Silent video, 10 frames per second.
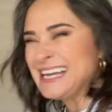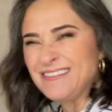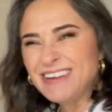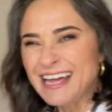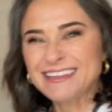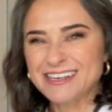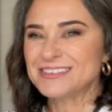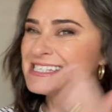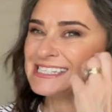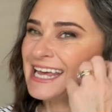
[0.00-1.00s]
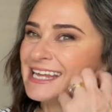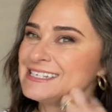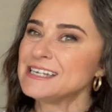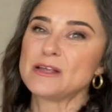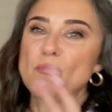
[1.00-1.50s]
rather than your
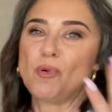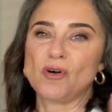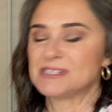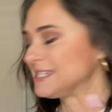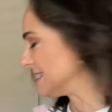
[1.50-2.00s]
standard boxes